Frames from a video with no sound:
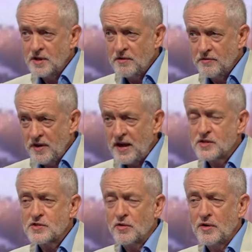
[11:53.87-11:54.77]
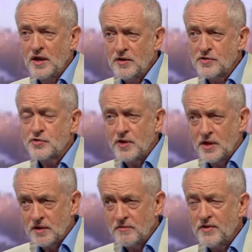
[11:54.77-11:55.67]
the effects on industry
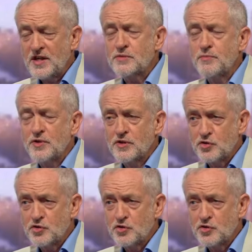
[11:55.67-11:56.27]
and investment mm.